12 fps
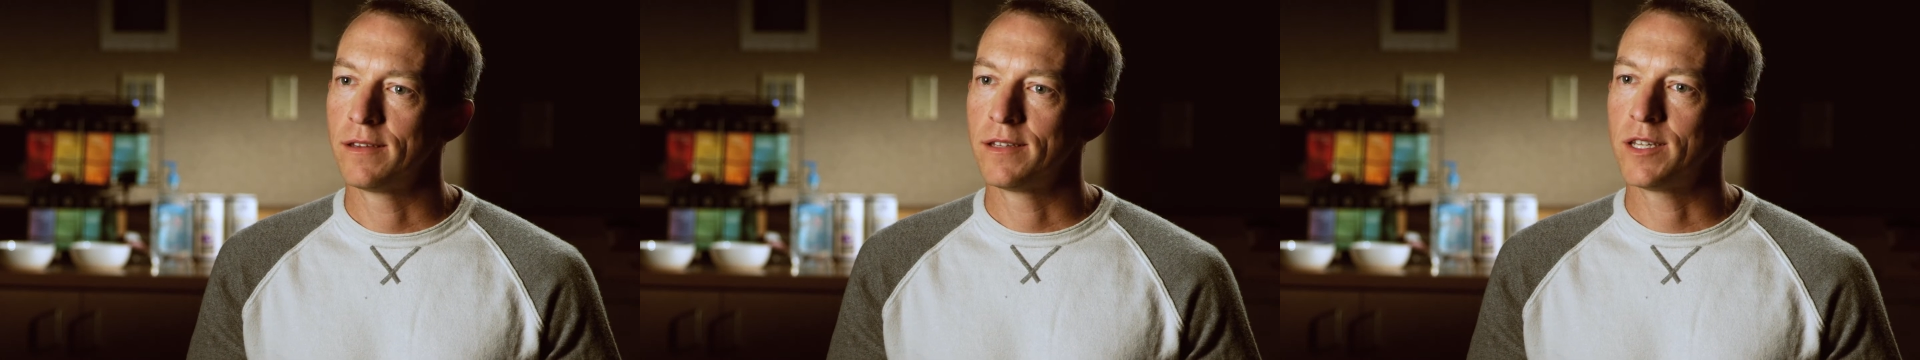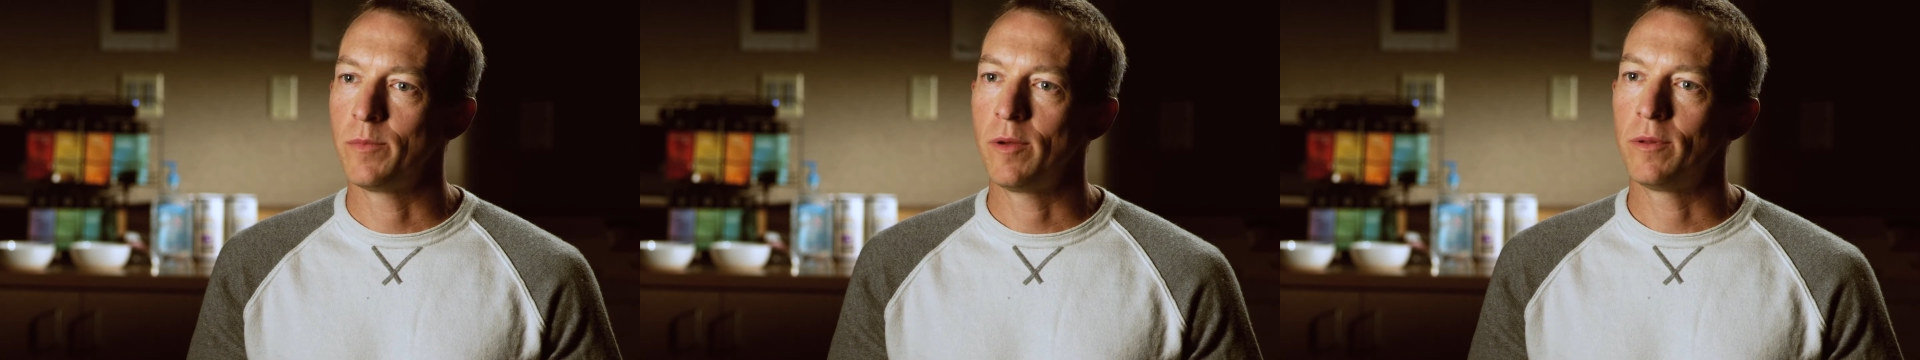
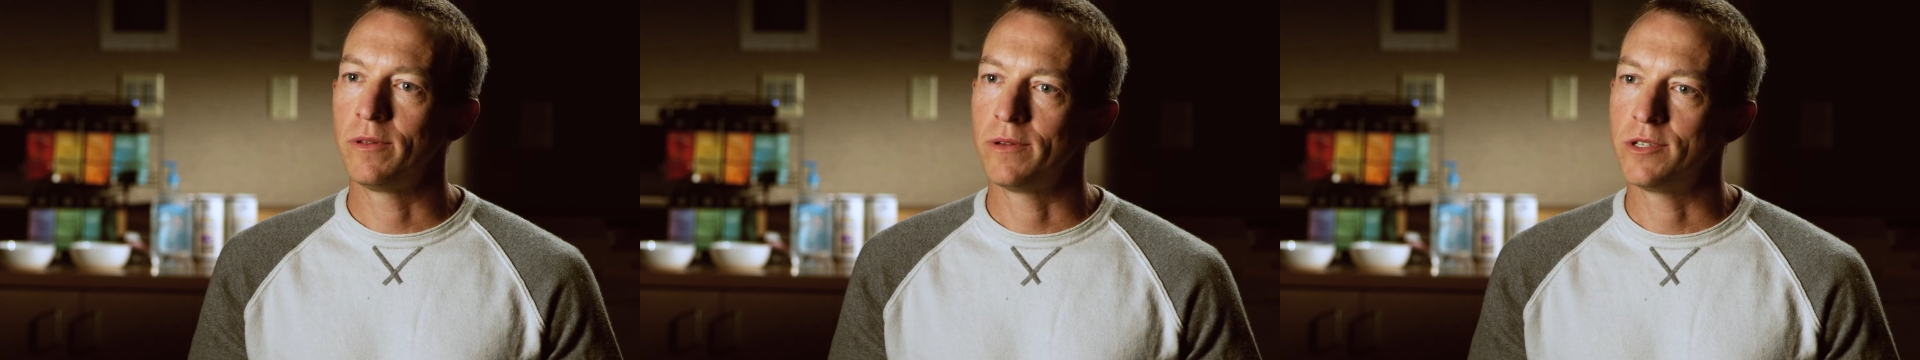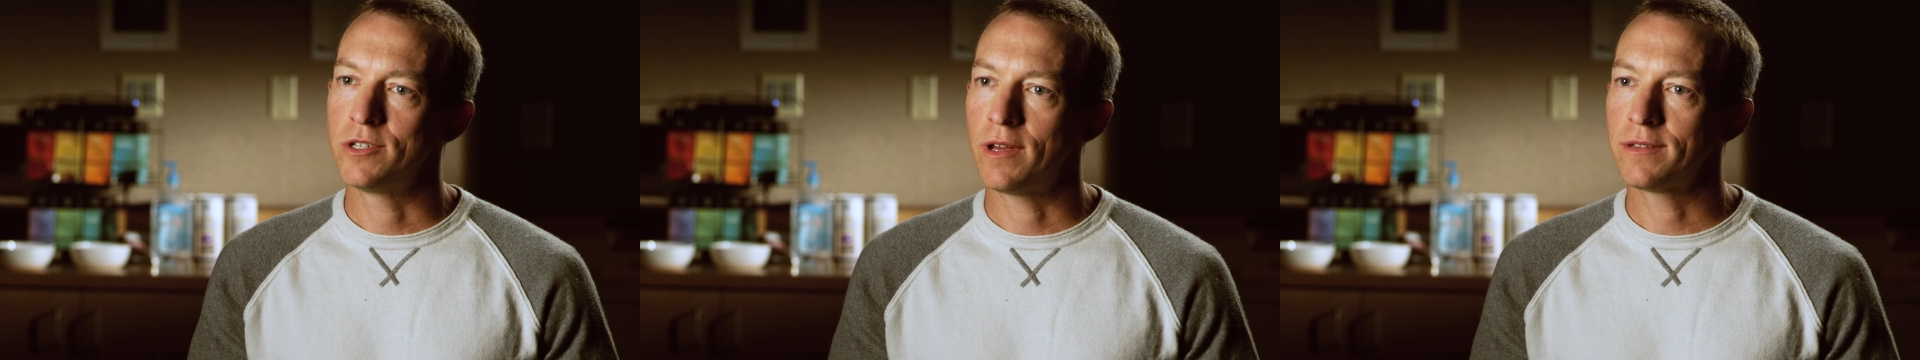to be able to
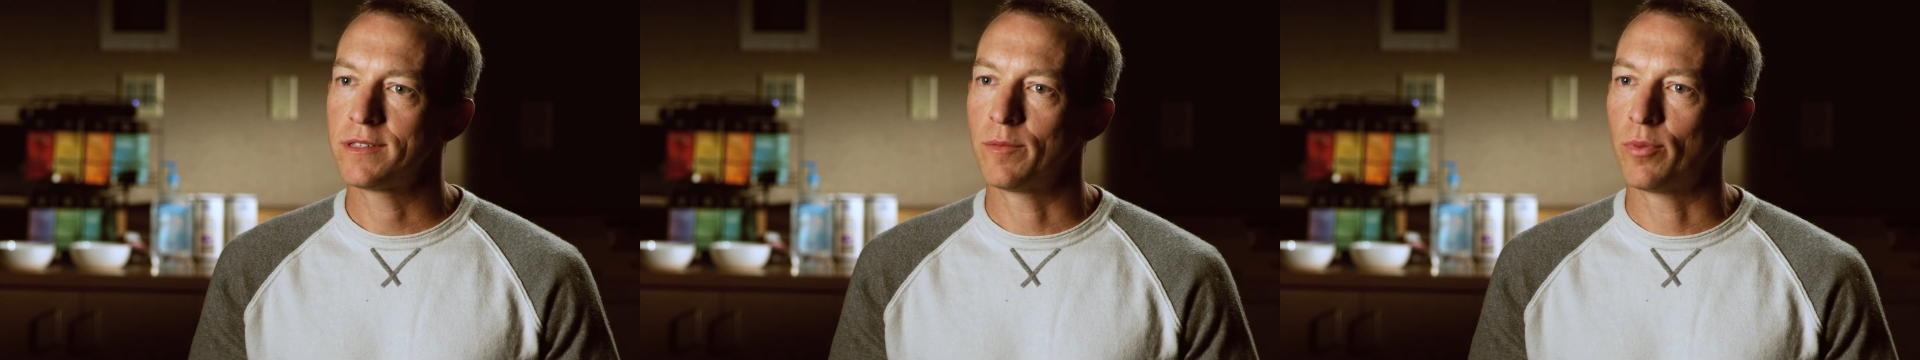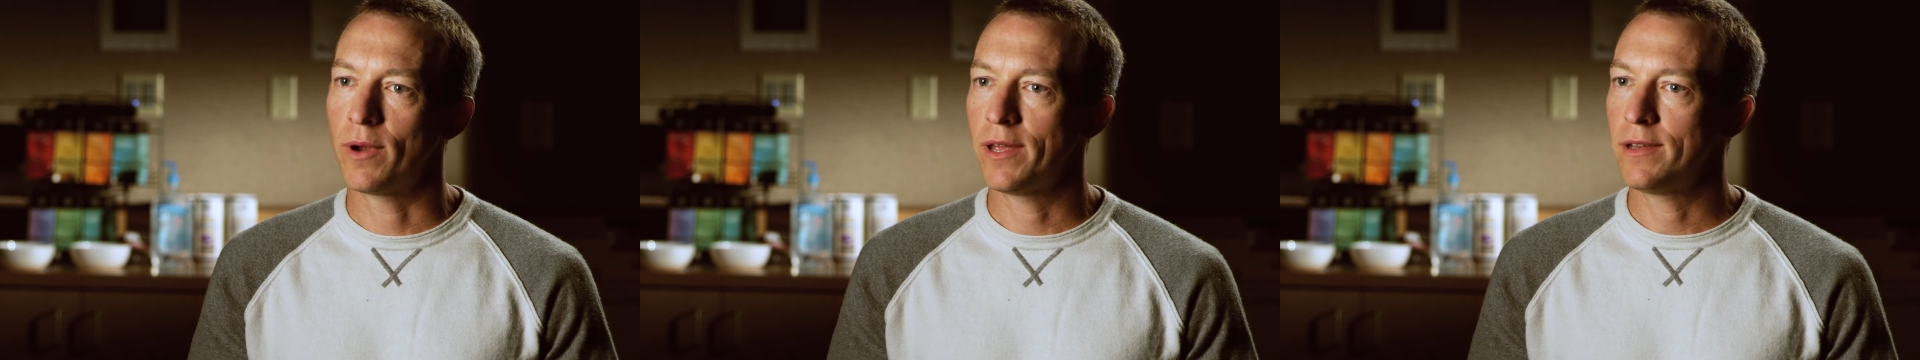adjust the
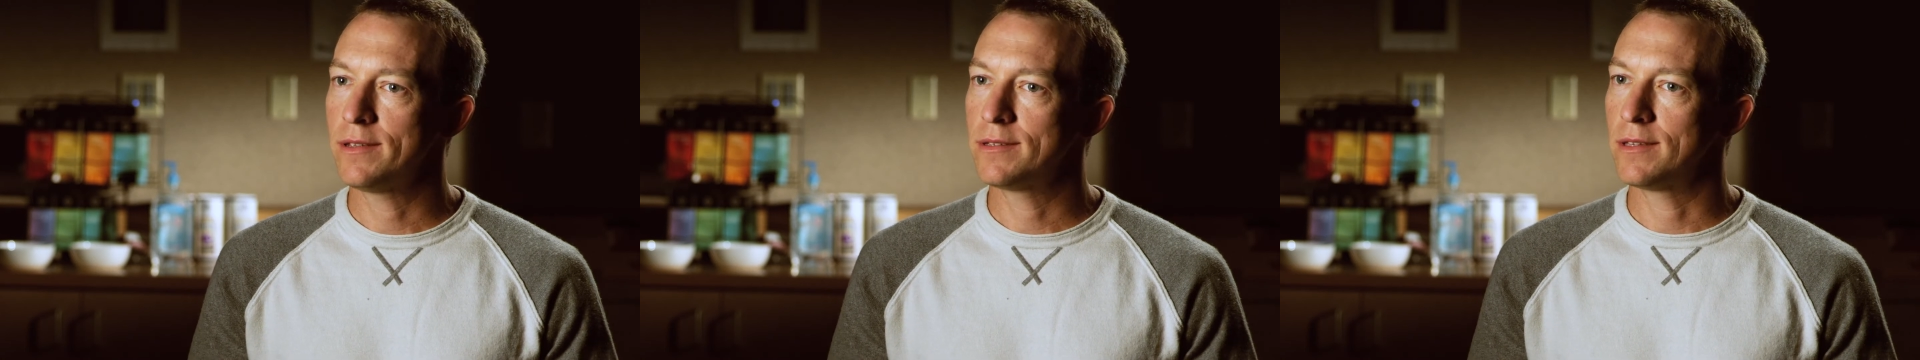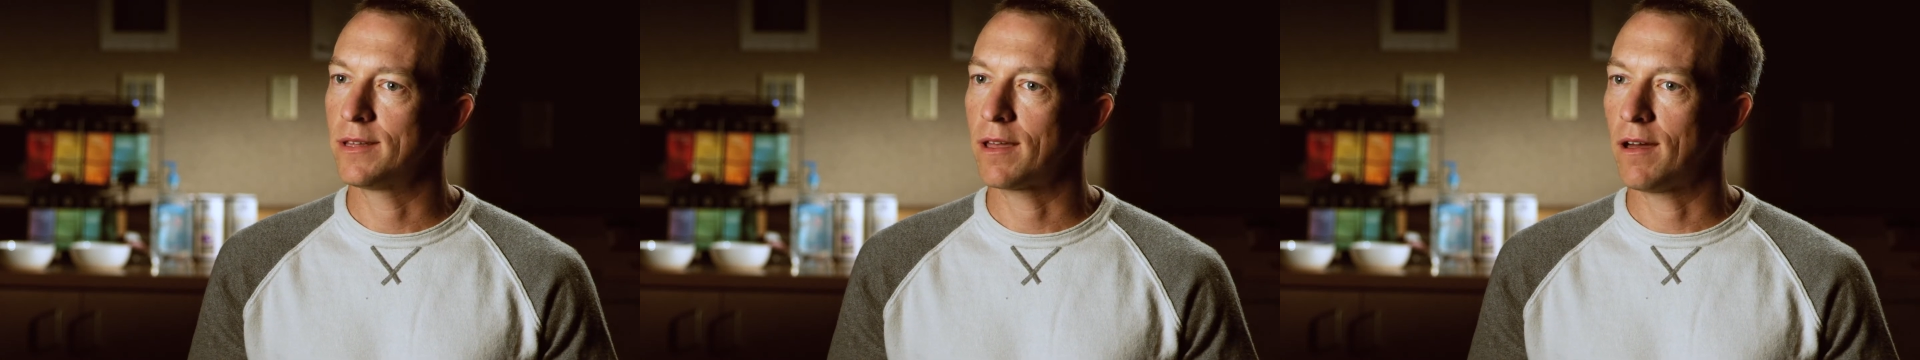brightness
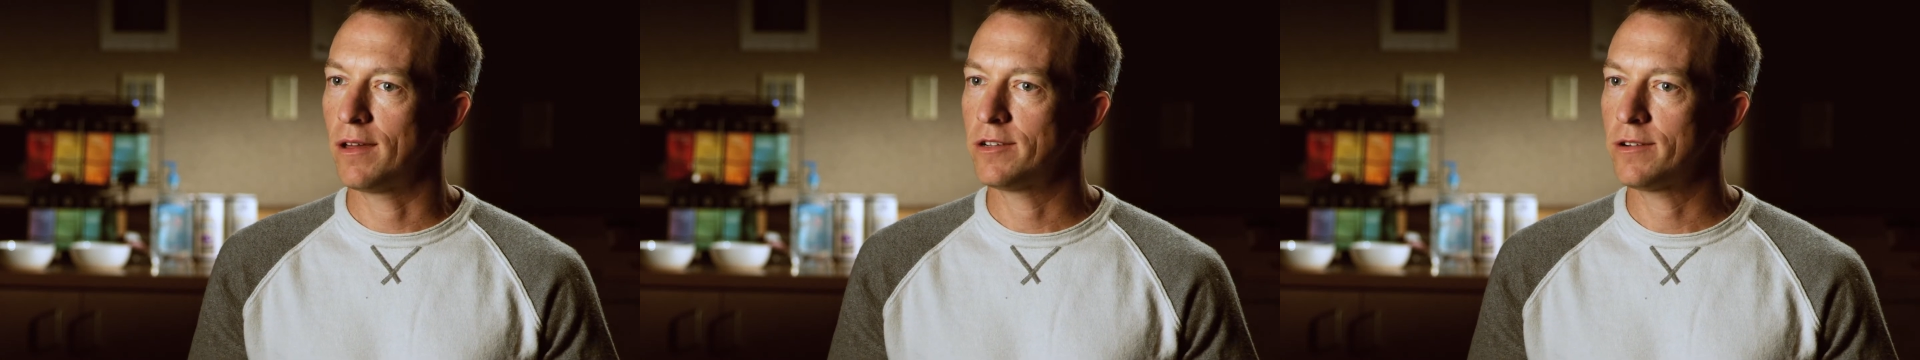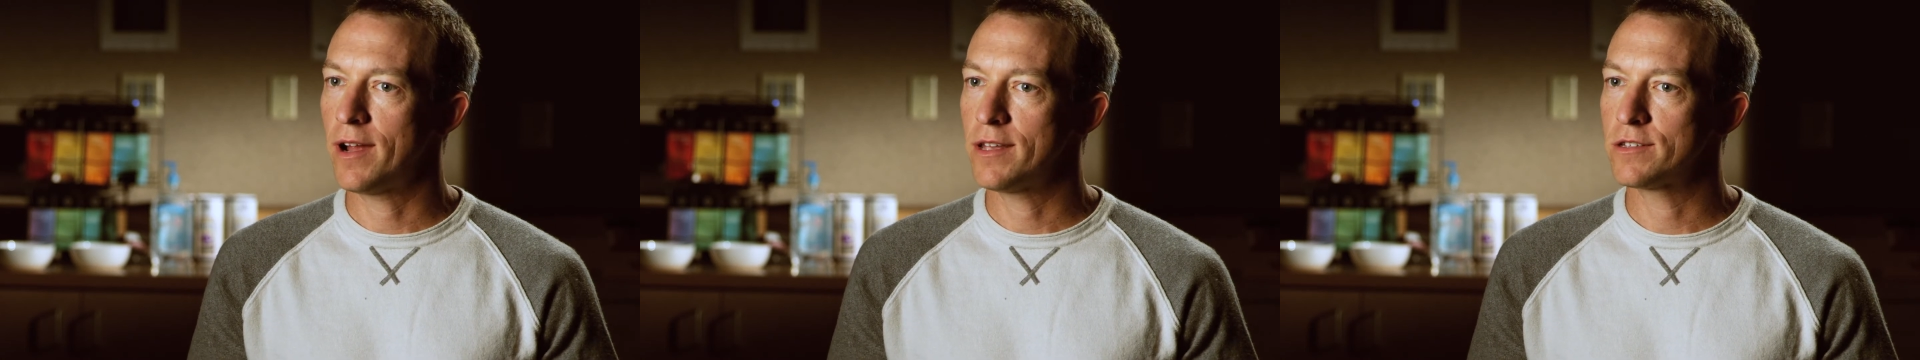and the
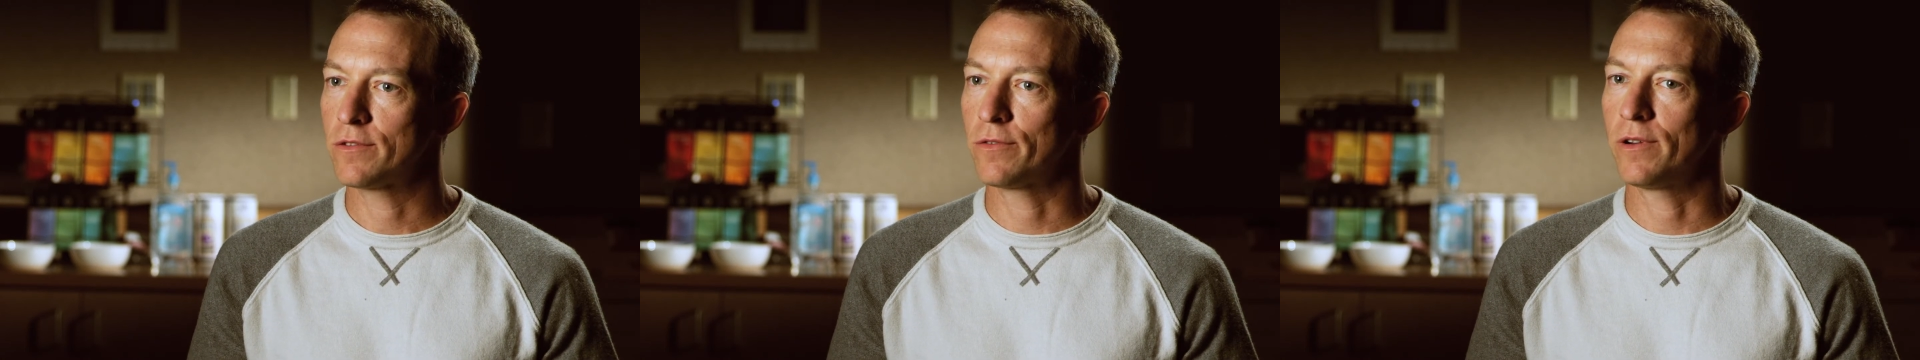contrast for